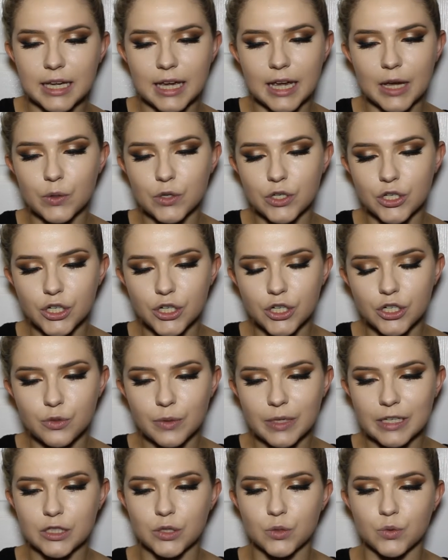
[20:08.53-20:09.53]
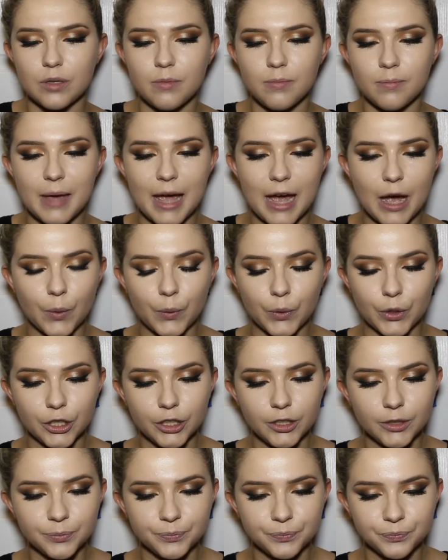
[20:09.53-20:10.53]
Counter Translucent
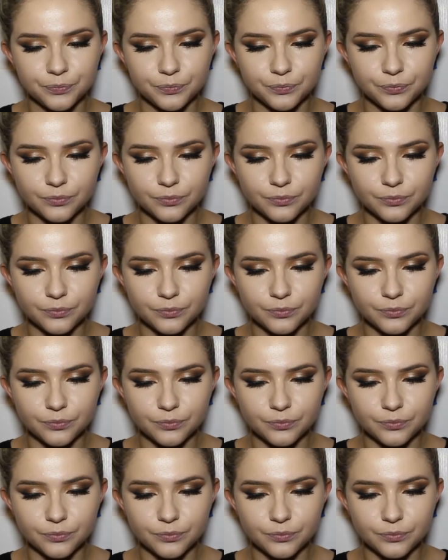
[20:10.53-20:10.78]
Powder.